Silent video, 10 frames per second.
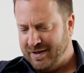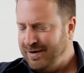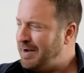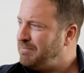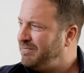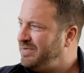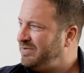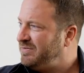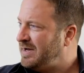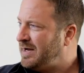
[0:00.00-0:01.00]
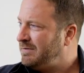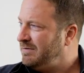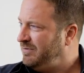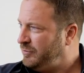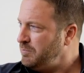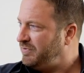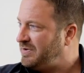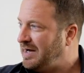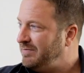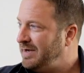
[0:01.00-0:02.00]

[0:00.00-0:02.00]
cup of this soup stuff,